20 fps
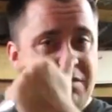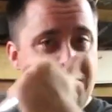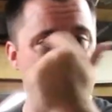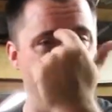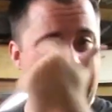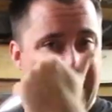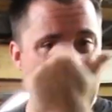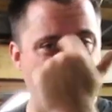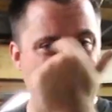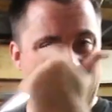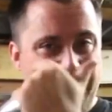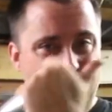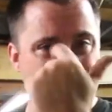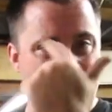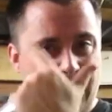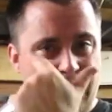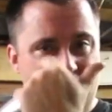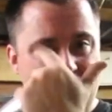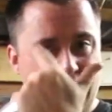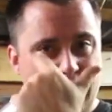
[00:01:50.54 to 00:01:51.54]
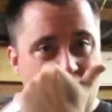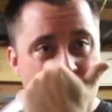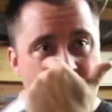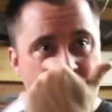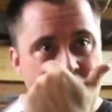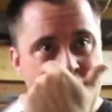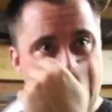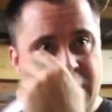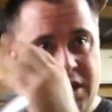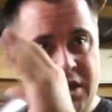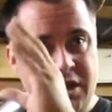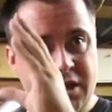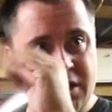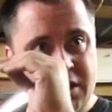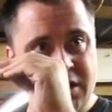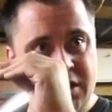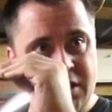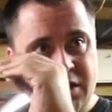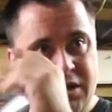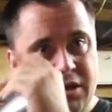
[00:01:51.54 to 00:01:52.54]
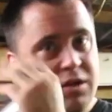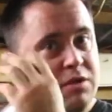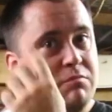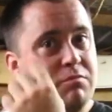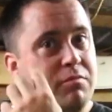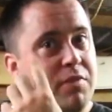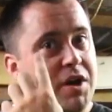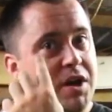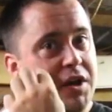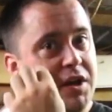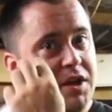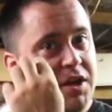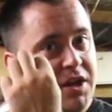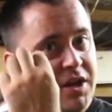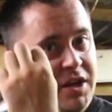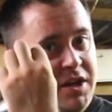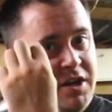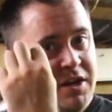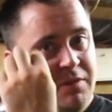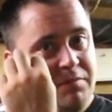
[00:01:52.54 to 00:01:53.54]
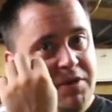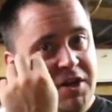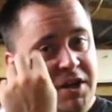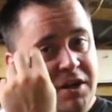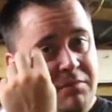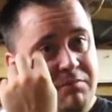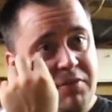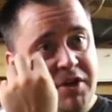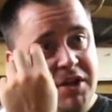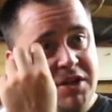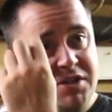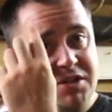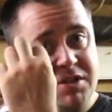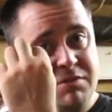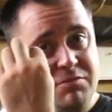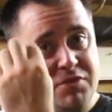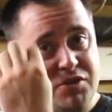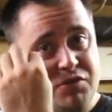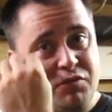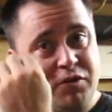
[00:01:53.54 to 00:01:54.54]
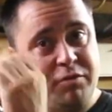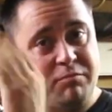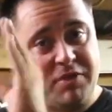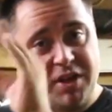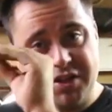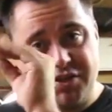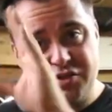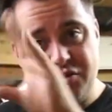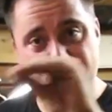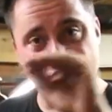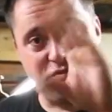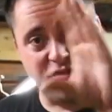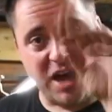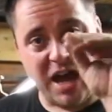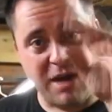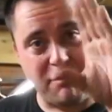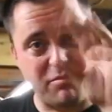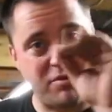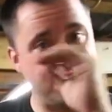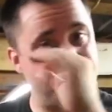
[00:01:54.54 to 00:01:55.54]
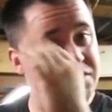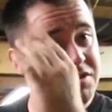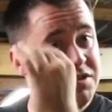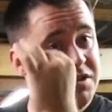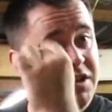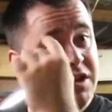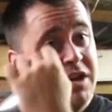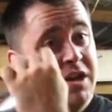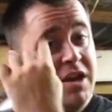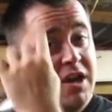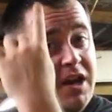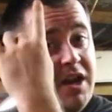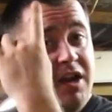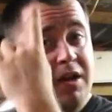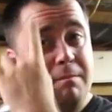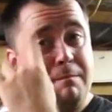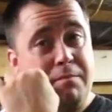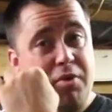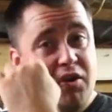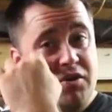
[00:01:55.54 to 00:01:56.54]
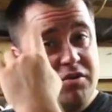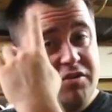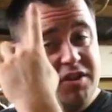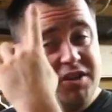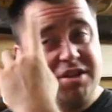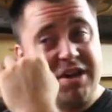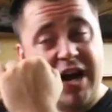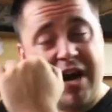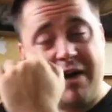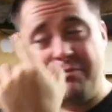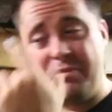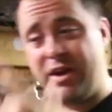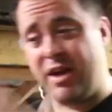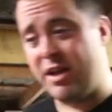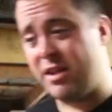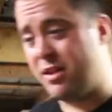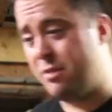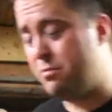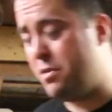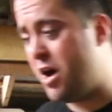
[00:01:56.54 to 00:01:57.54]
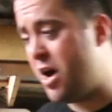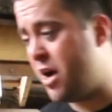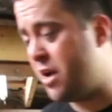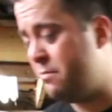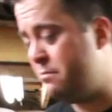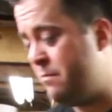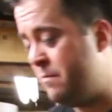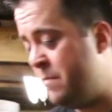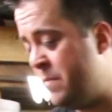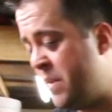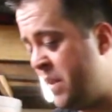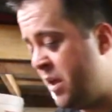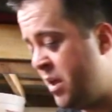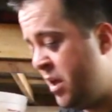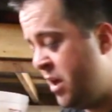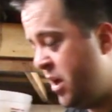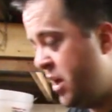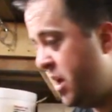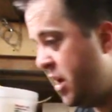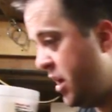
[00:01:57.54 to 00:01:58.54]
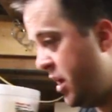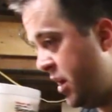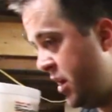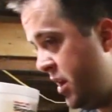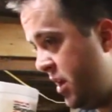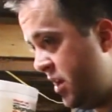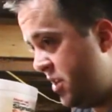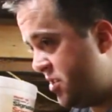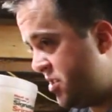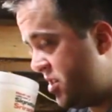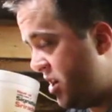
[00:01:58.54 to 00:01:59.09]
my eye part, the cornea, but it ended up getting pinched in between my two flappers and it burnt the top and the bottom and it